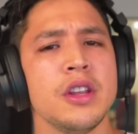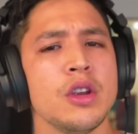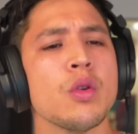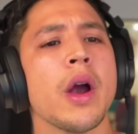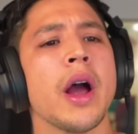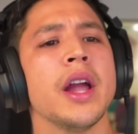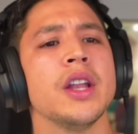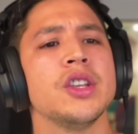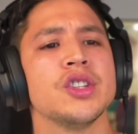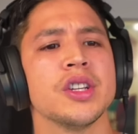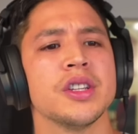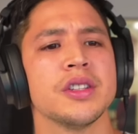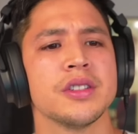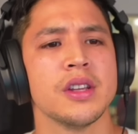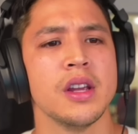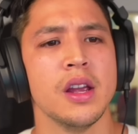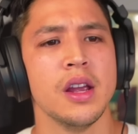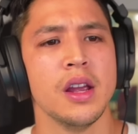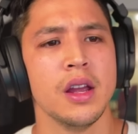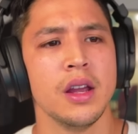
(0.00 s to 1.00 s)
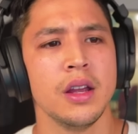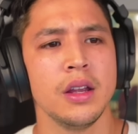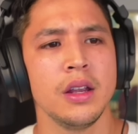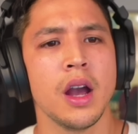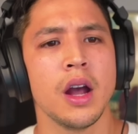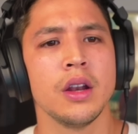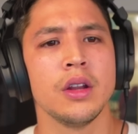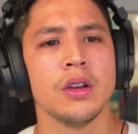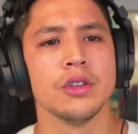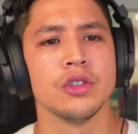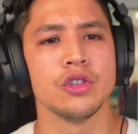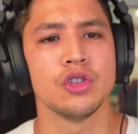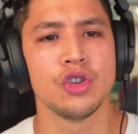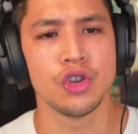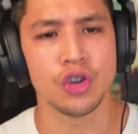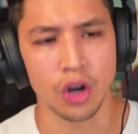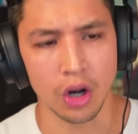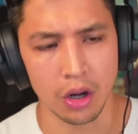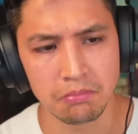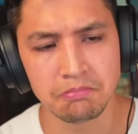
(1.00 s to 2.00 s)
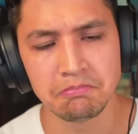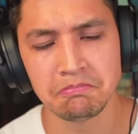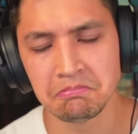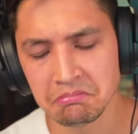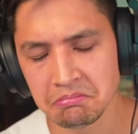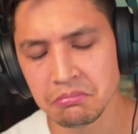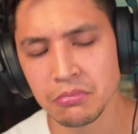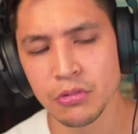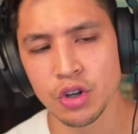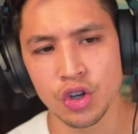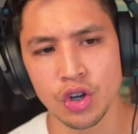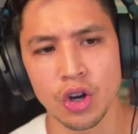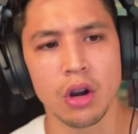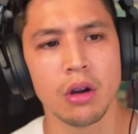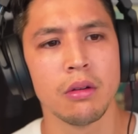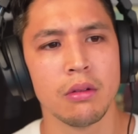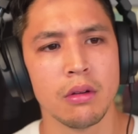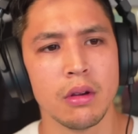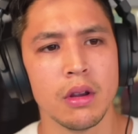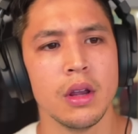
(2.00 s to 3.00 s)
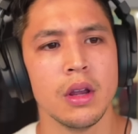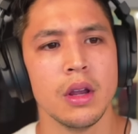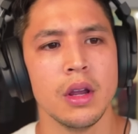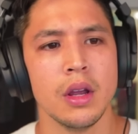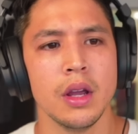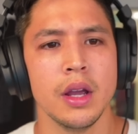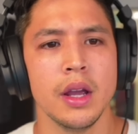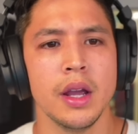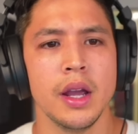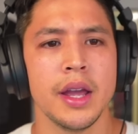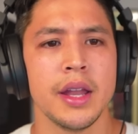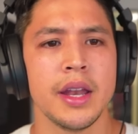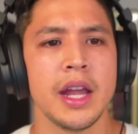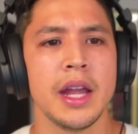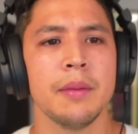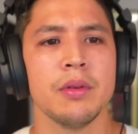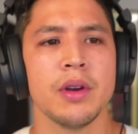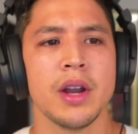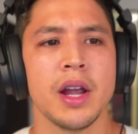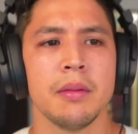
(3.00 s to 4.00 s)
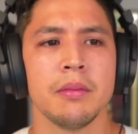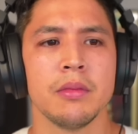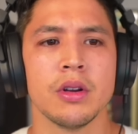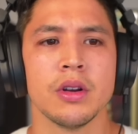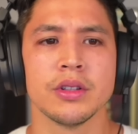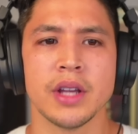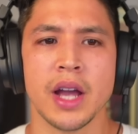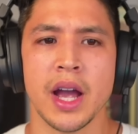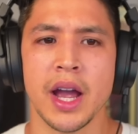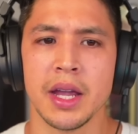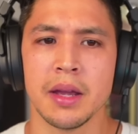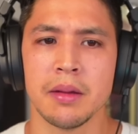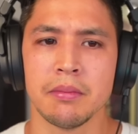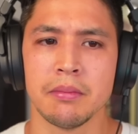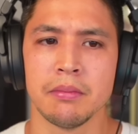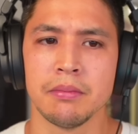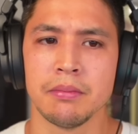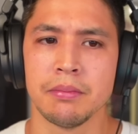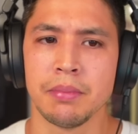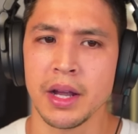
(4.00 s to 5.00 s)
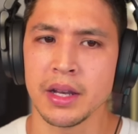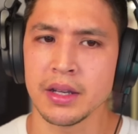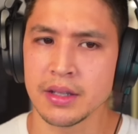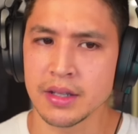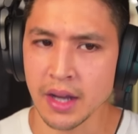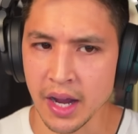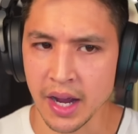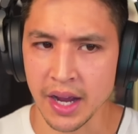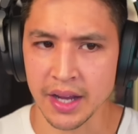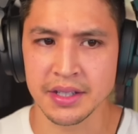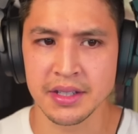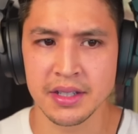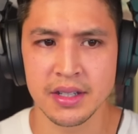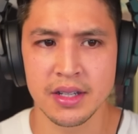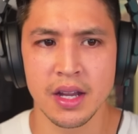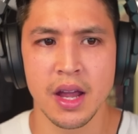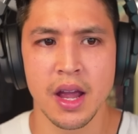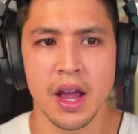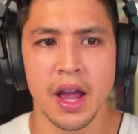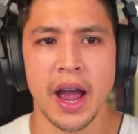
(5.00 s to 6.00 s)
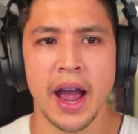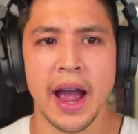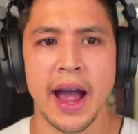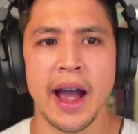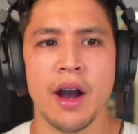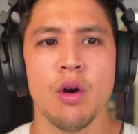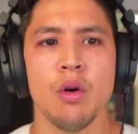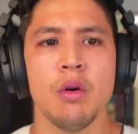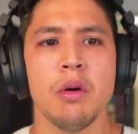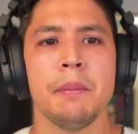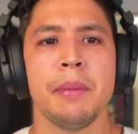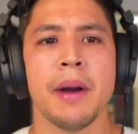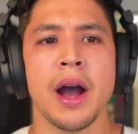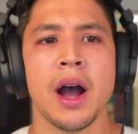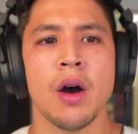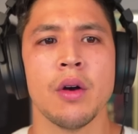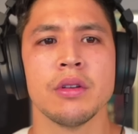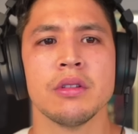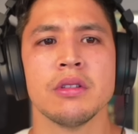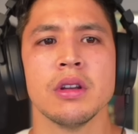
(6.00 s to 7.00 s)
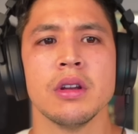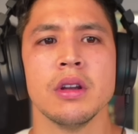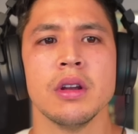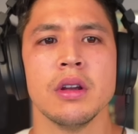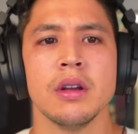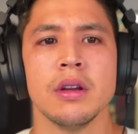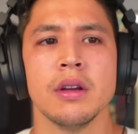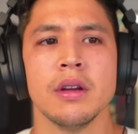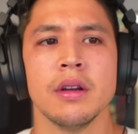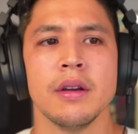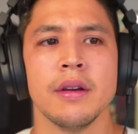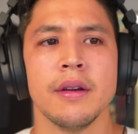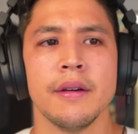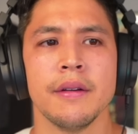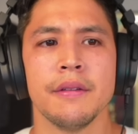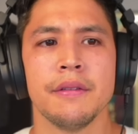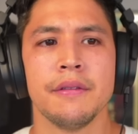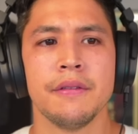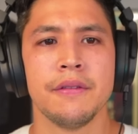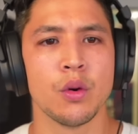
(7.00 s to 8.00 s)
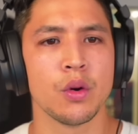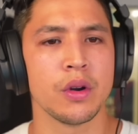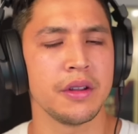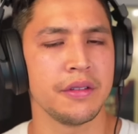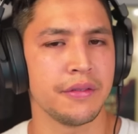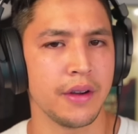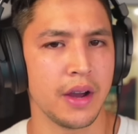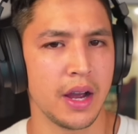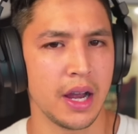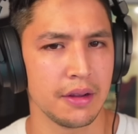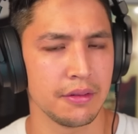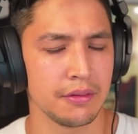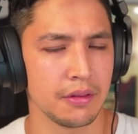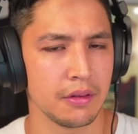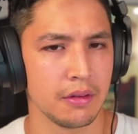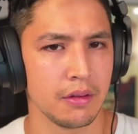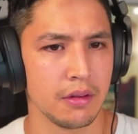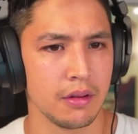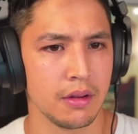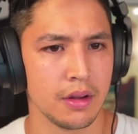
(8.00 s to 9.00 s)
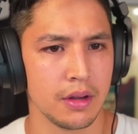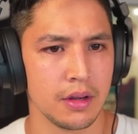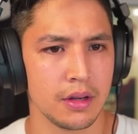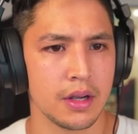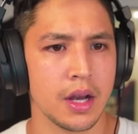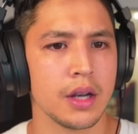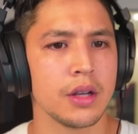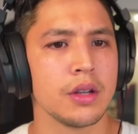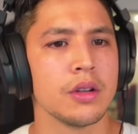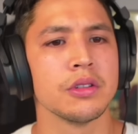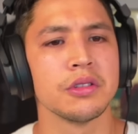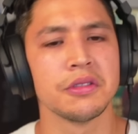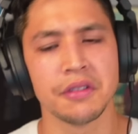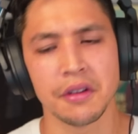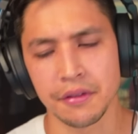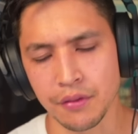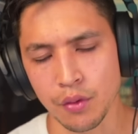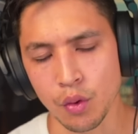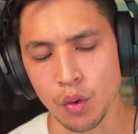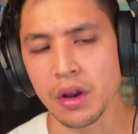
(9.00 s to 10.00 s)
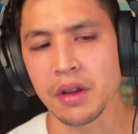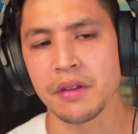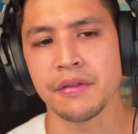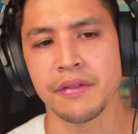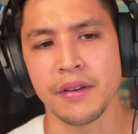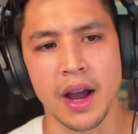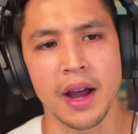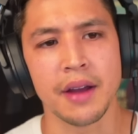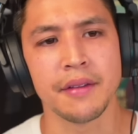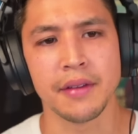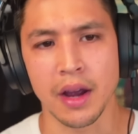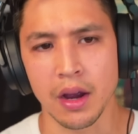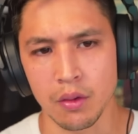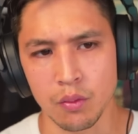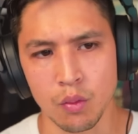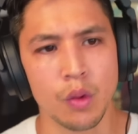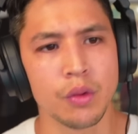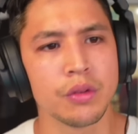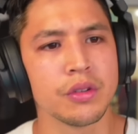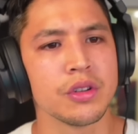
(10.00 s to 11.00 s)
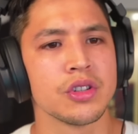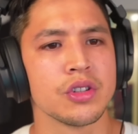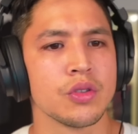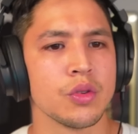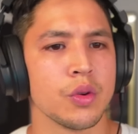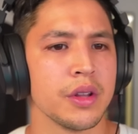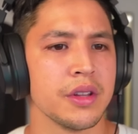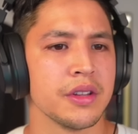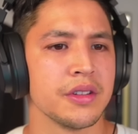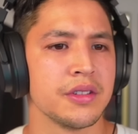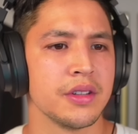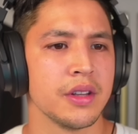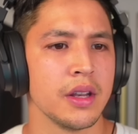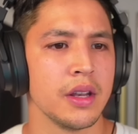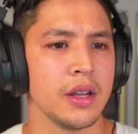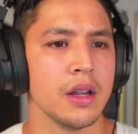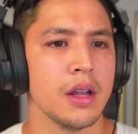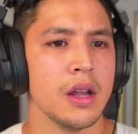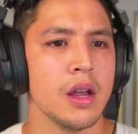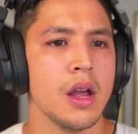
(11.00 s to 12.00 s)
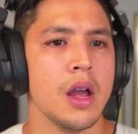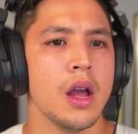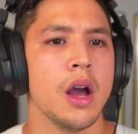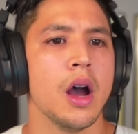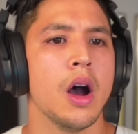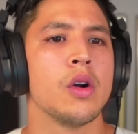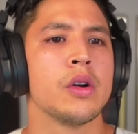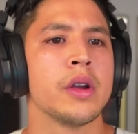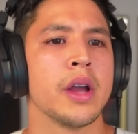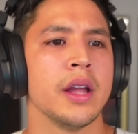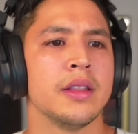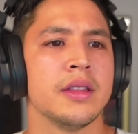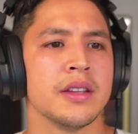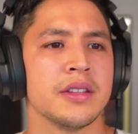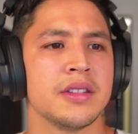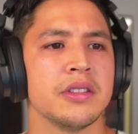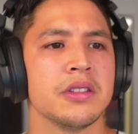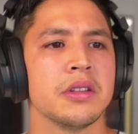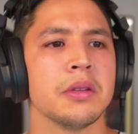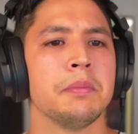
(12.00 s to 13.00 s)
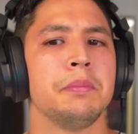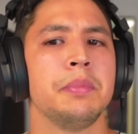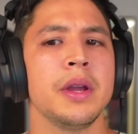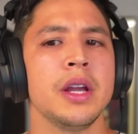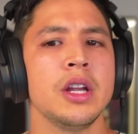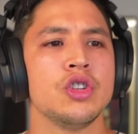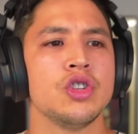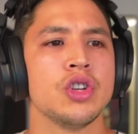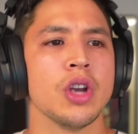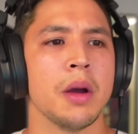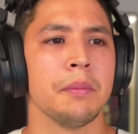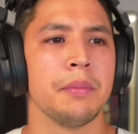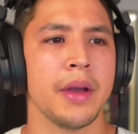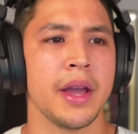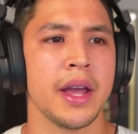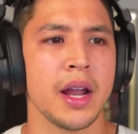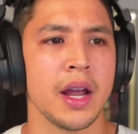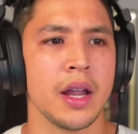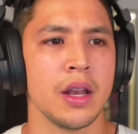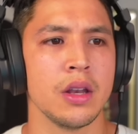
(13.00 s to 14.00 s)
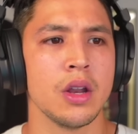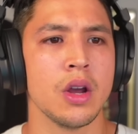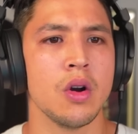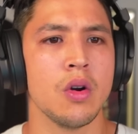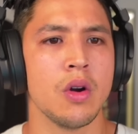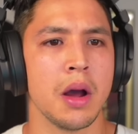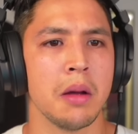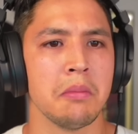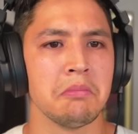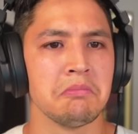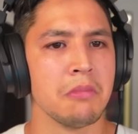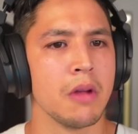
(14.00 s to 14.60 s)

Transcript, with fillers: righteous? God goes, sure, sure. And Abraham goes, I am but dust. How about 45? God goes, for 45, I won't destroy the city. Okay, this is a big jump, and I know